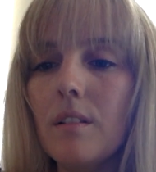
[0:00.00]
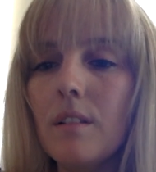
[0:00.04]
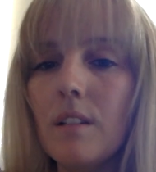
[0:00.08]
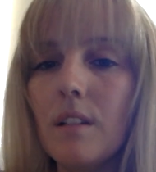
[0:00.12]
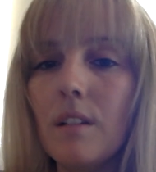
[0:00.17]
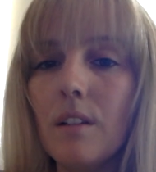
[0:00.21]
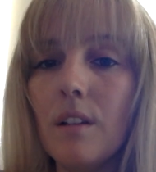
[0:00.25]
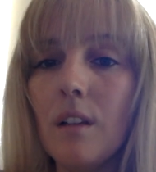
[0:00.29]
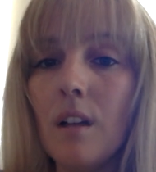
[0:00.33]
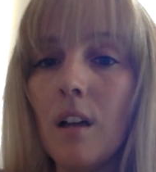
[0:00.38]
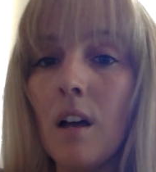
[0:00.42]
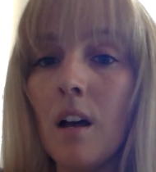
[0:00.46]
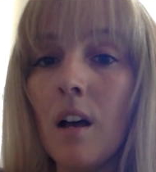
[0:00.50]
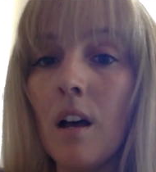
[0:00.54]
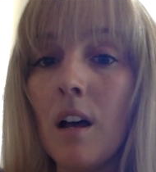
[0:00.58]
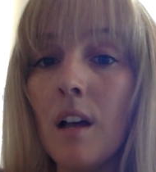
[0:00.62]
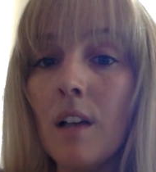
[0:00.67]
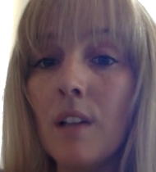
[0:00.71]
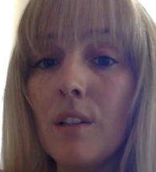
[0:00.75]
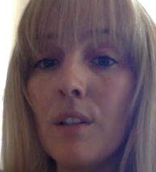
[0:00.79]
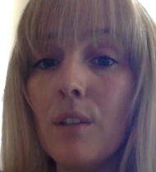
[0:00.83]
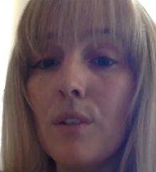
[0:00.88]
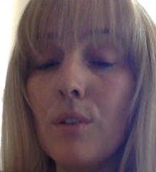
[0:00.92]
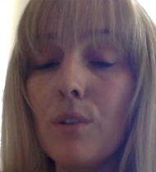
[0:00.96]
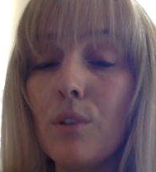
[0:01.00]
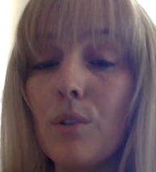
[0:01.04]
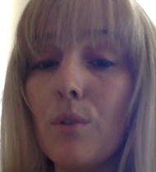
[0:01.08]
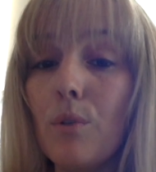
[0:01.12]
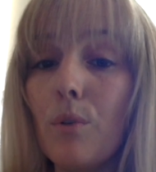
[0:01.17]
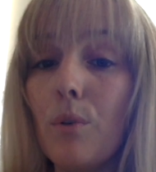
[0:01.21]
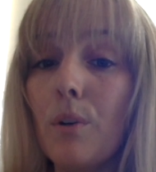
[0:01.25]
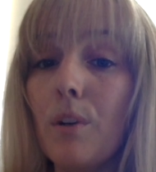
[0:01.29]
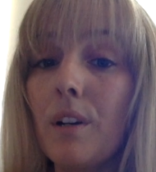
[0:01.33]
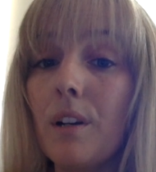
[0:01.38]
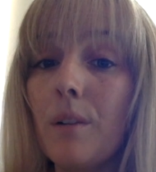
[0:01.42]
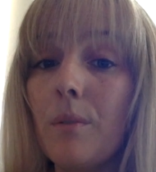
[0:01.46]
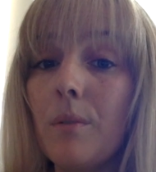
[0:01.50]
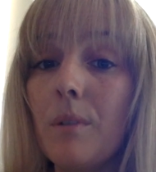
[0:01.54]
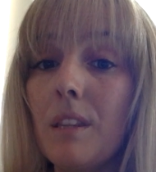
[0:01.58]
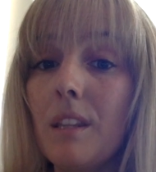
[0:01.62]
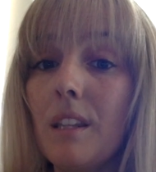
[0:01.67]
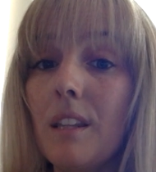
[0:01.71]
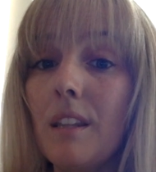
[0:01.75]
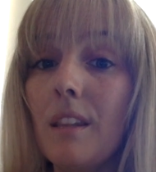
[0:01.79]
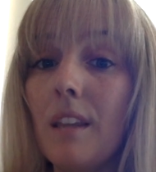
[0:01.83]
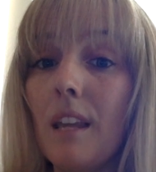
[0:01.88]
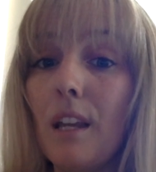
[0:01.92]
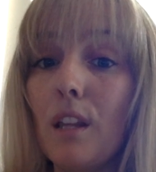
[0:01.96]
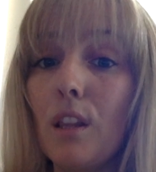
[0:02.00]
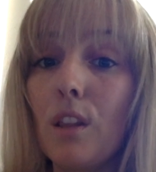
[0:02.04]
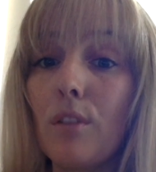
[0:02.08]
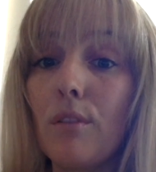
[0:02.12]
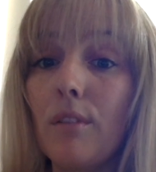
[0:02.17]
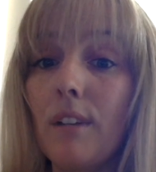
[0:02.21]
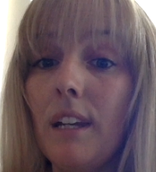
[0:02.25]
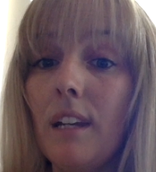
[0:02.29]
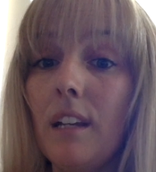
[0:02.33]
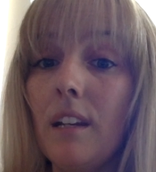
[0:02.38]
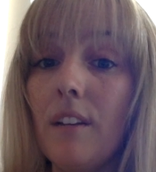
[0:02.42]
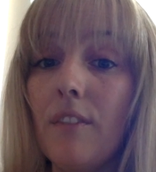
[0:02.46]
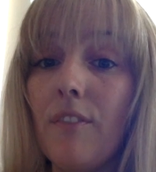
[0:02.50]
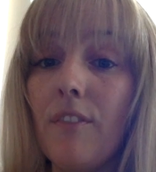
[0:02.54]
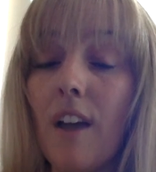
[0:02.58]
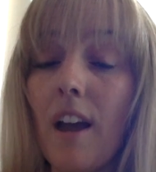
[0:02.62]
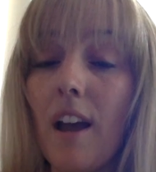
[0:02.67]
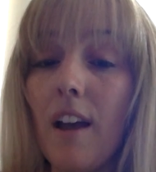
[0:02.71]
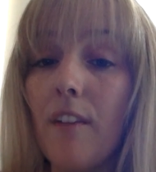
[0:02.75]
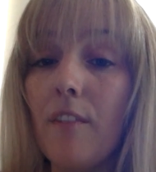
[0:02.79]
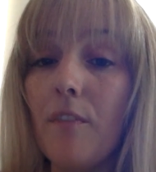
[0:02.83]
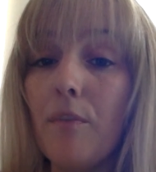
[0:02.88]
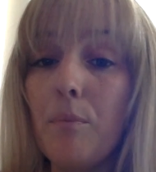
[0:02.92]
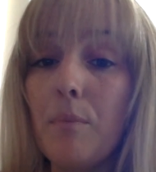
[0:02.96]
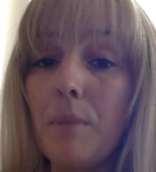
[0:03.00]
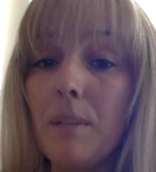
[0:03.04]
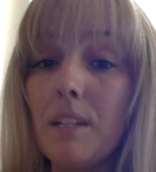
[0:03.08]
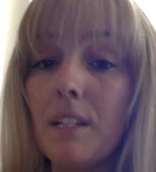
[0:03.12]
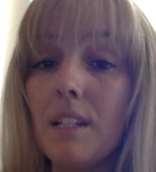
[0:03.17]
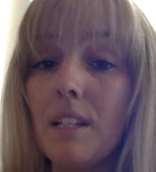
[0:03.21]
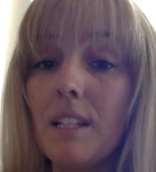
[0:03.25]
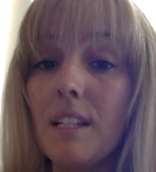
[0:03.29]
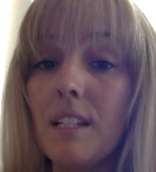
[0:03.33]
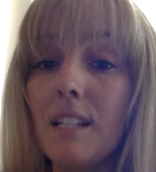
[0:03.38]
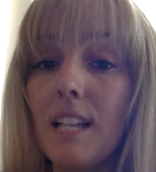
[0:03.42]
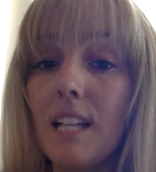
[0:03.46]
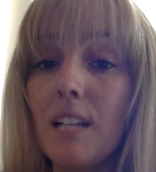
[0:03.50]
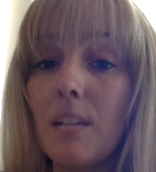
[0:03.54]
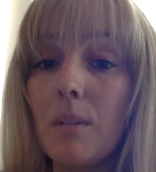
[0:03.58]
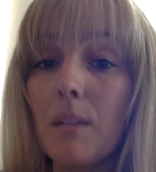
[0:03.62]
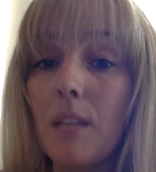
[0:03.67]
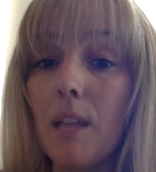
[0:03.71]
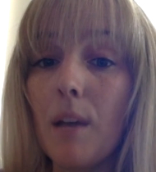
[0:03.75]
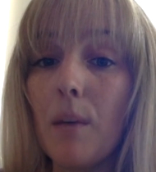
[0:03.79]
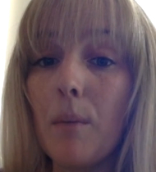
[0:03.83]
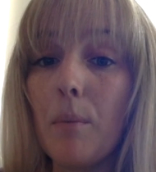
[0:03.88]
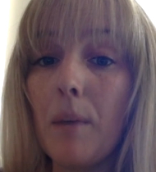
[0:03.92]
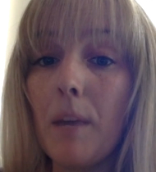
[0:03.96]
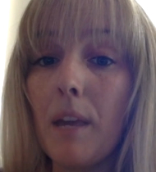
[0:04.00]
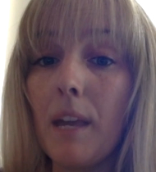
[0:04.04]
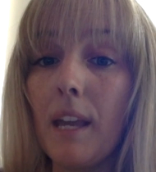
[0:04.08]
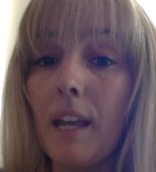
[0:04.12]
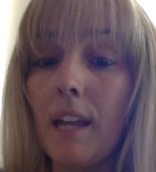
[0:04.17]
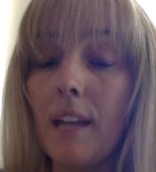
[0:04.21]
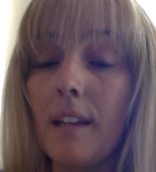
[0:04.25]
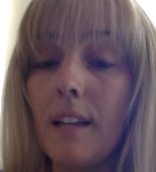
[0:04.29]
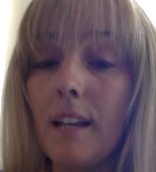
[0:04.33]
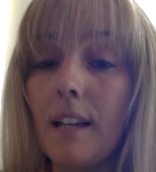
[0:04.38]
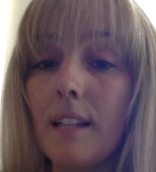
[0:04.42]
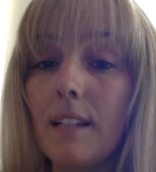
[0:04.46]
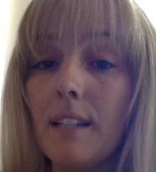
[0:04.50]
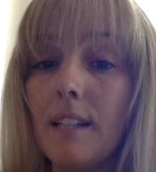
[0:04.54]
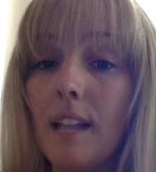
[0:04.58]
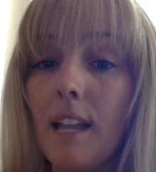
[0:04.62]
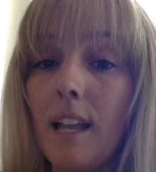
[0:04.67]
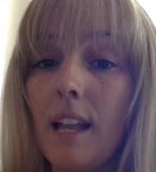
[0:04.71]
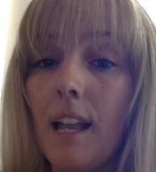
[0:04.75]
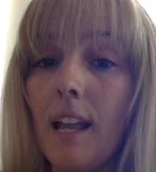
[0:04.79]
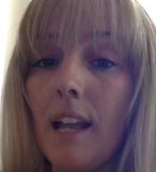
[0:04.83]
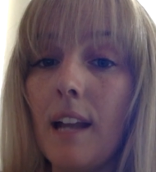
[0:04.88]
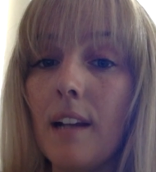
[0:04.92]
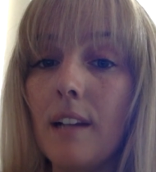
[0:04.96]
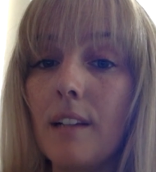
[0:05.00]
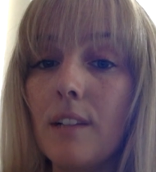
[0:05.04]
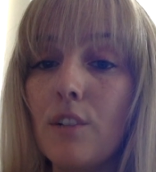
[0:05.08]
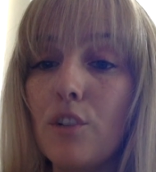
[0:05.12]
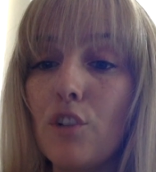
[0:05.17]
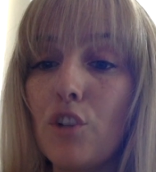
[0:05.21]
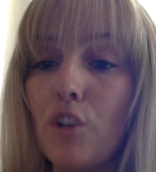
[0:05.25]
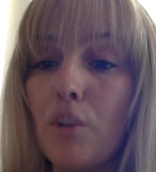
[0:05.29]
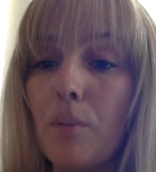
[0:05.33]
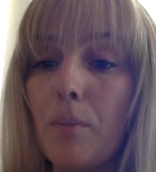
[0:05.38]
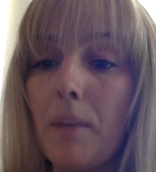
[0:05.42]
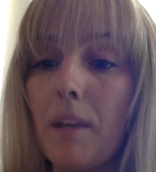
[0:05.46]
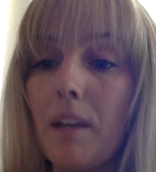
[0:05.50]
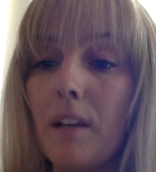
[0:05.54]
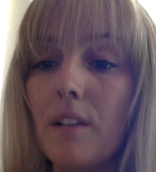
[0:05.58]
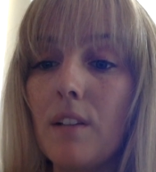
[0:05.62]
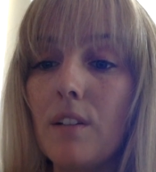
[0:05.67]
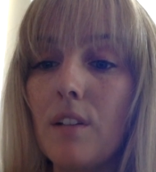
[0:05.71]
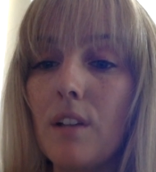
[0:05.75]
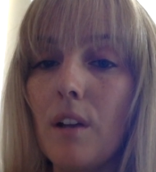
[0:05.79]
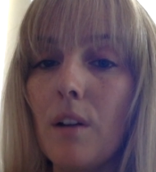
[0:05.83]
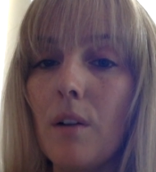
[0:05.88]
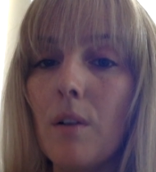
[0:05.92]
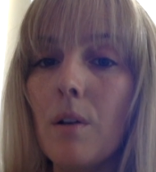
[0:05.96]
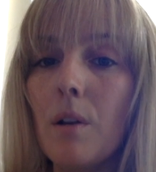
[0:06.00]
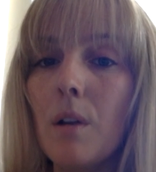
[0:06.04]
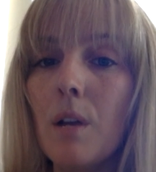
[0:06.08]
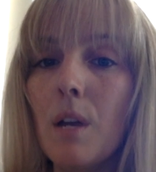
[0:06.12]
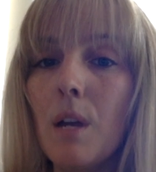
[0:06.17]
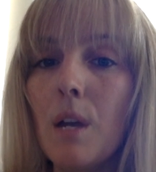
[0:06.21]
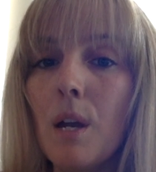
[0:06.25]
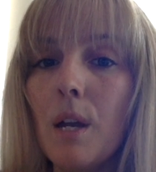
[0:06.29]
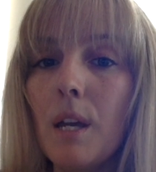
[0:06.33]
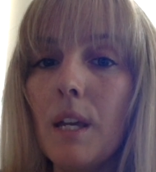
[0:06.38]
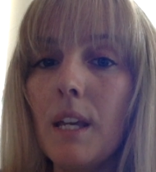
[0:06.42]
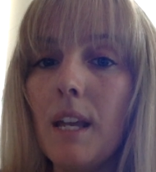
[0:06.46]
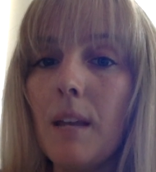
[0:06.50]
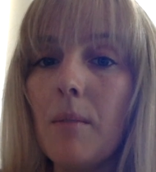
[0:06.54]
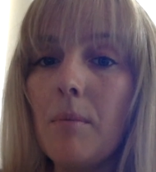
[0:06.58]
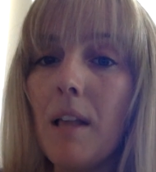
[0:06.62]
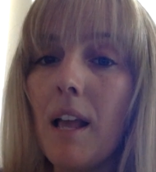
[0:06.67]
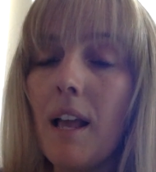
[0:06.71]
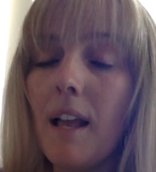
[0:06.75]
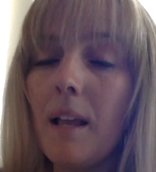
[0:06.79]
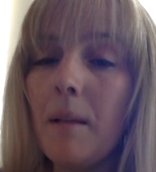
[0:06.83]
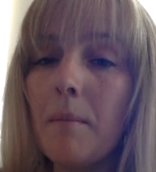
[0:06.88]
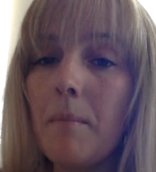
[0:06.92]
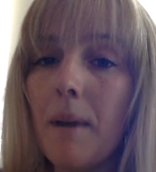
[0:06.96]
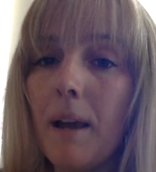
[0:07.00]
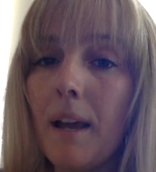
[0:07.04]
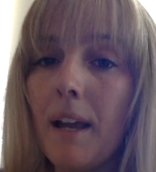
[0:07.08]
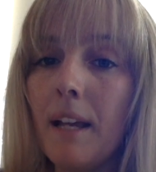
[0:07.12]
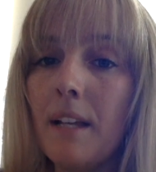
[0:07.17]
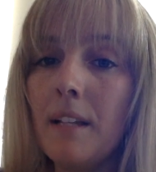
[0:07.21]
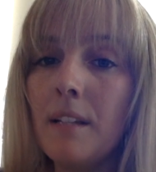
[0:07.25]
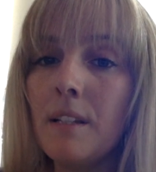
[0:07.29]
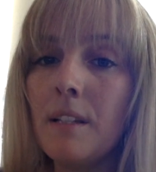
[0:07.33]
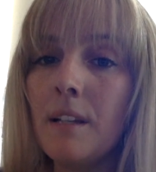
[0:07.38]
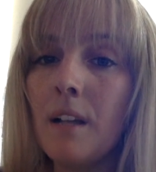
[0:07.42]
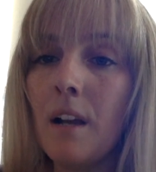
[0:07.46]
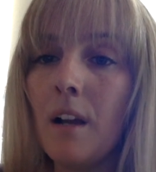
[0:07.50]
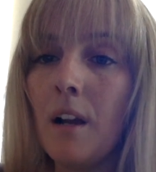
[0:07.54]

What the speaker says: a solution order within like 3 to 5 business days without paying next day air shipping. So keep that in mind.